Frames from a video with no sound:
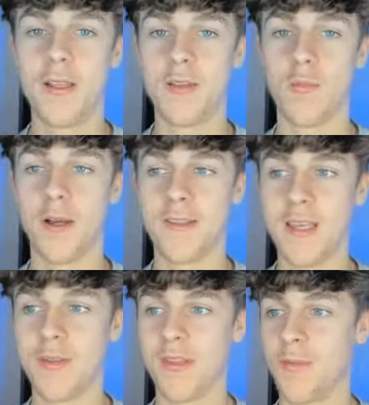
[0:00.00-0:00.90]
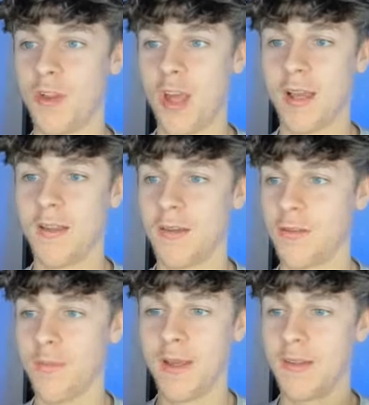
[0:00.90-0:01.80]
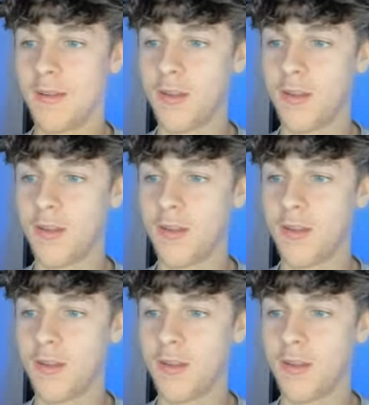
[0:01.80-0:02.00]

He's on my team. His name's Jack. He's amazing.